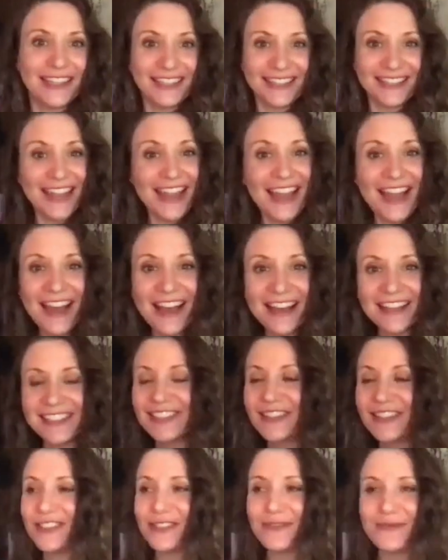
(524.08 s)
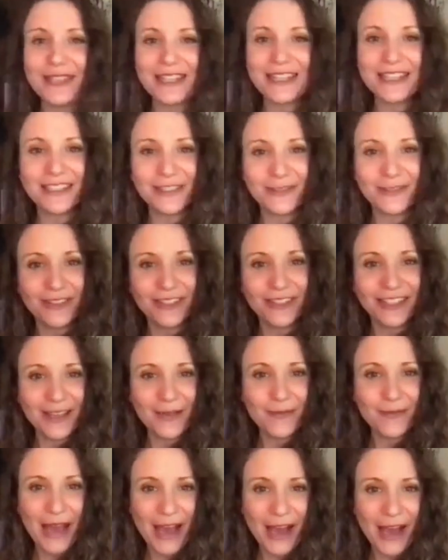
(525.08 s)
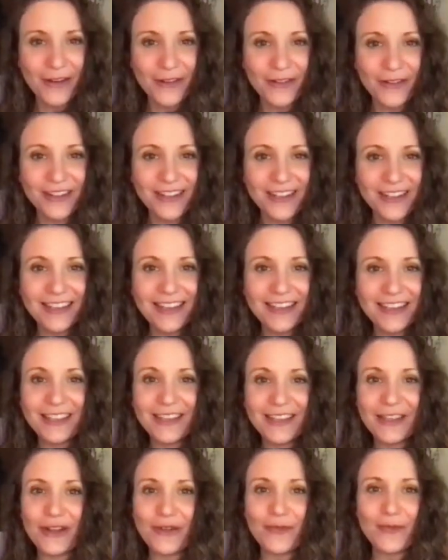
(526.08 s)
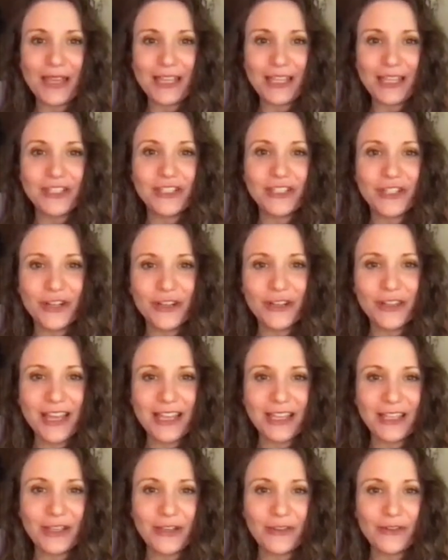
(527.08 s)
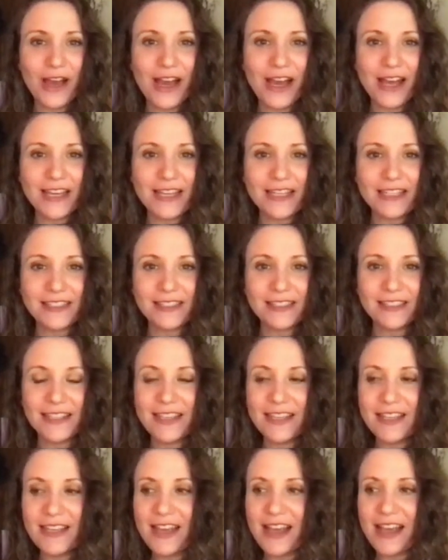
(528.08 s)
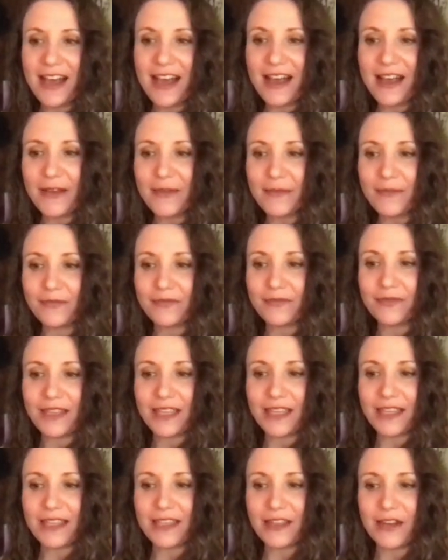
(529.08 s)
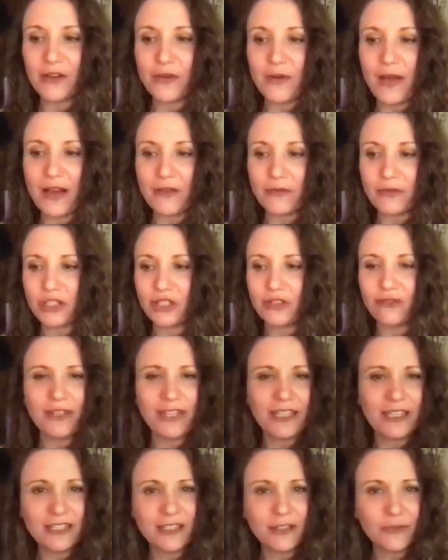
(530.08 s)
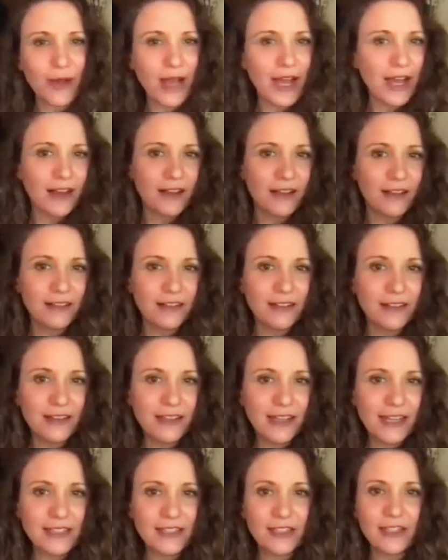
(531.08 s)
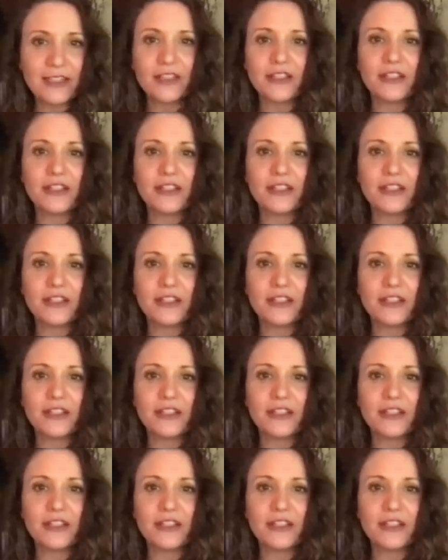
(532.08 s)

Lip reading: it's really about making sure that you guys, have what you need as well. And so there's a